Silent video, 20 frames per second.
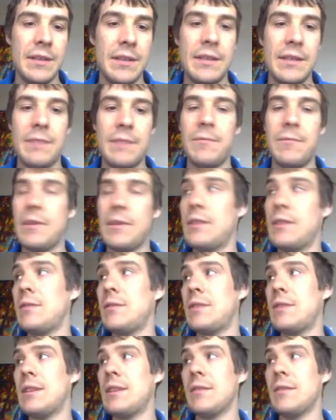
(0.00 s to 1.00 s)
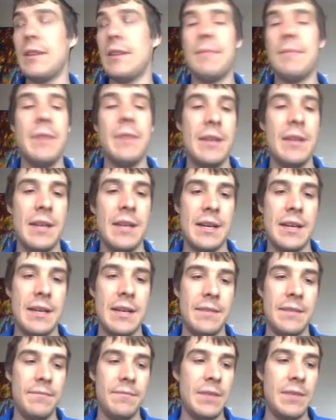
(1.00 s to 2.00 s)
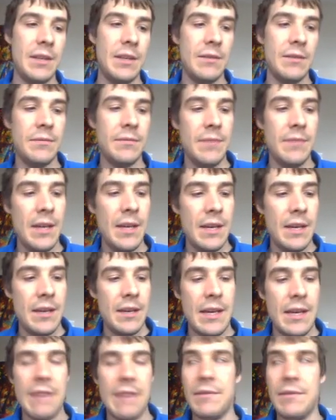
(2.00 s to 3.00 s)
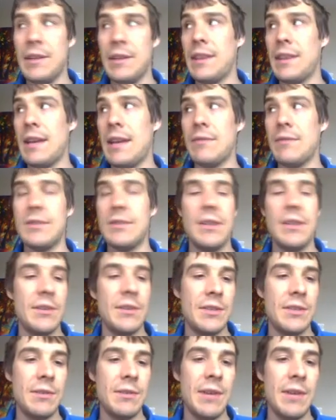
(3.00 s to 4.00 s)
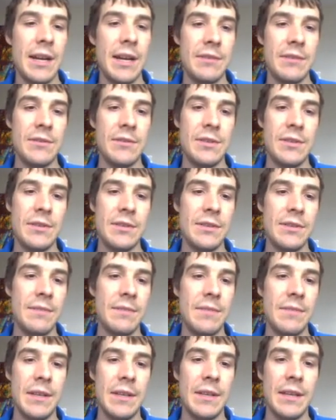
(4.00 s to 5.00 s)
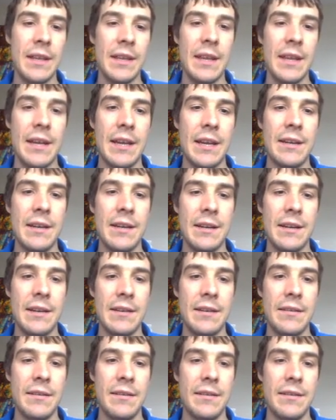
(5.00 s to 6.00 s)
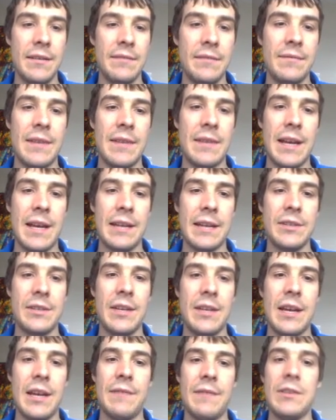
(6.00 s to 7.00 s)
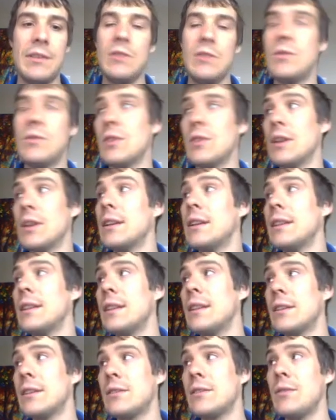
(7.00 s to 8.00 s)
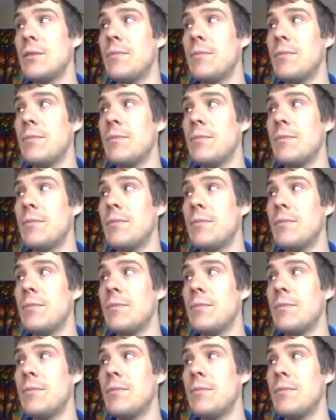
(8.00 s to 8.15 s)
up with deuterium. Every 1,000 or so hydrogens, something like that, actually have a neutron in there too.